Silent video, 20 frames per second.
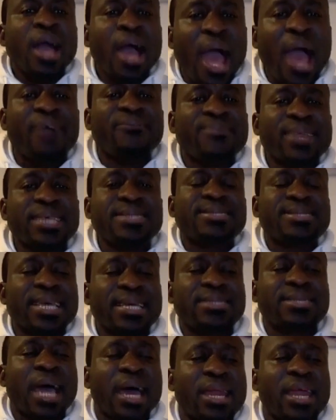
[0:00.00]
every
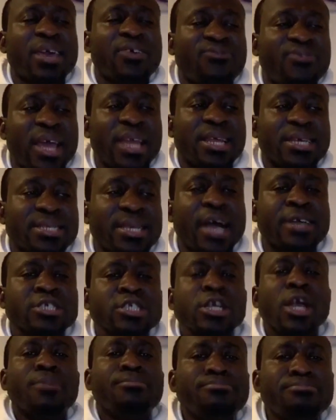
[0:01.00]
satanic
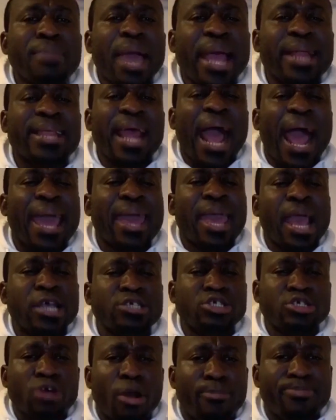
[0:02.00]
verdict made
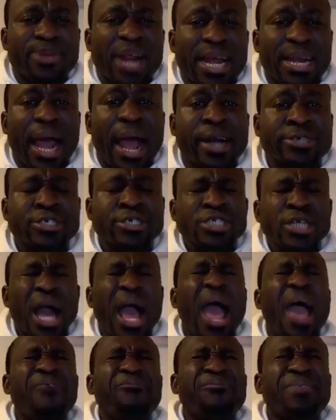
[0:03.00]
against your brother,
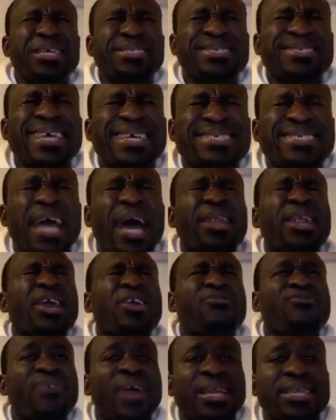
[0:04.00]
every
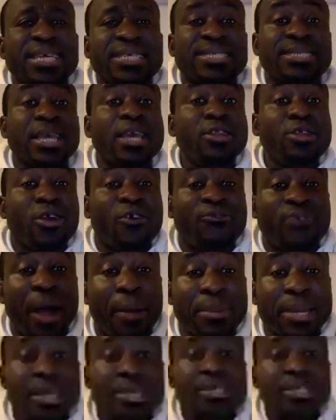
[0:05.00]
satanic verdict in your
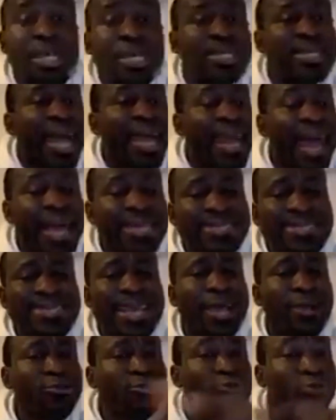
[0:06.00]
family that has
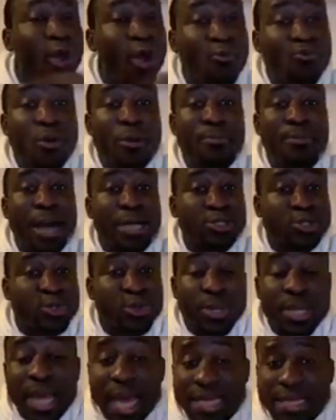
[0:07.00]
said no woman
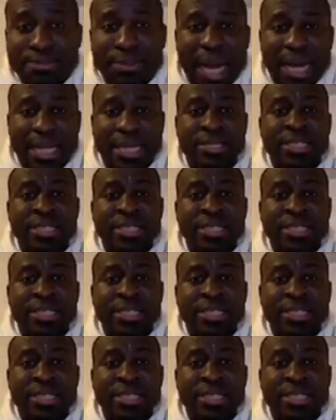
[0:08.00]
should get married,